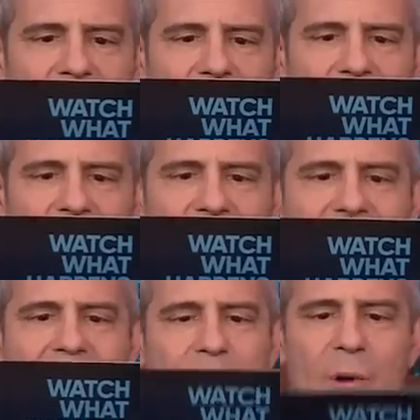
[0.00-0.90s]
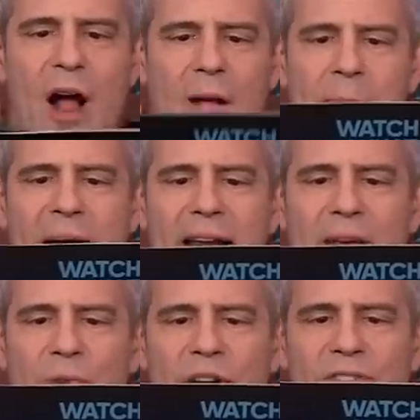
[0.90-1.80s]
Katie, at Brock
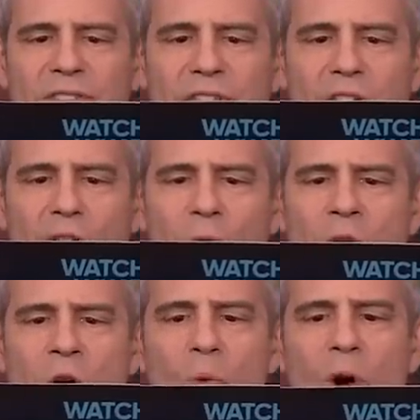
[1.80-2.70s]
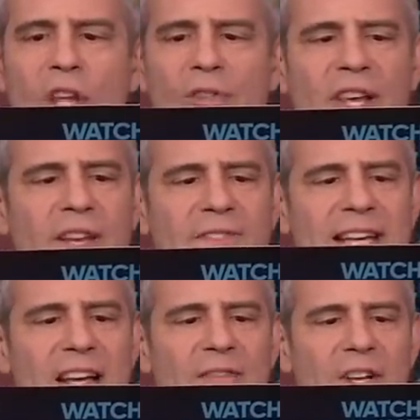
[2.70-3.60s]
Patty wants to know, what do you think of
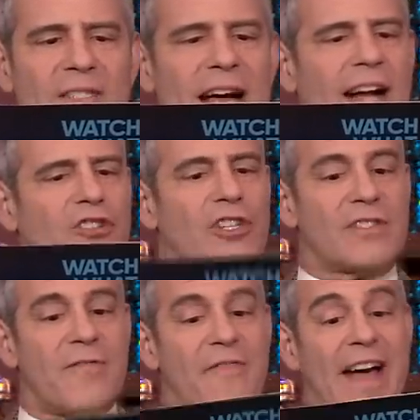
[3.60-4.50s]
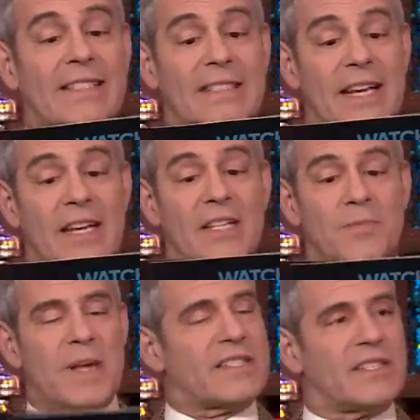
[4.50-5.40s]
Sandoval's actions affecting his
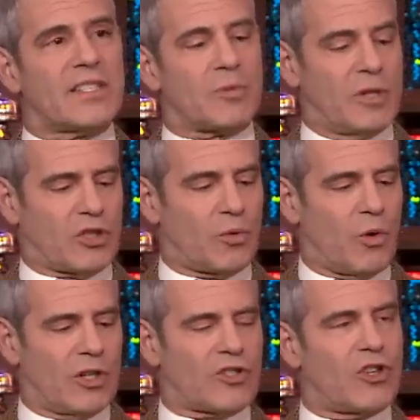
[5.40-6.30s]
business with Schwartz?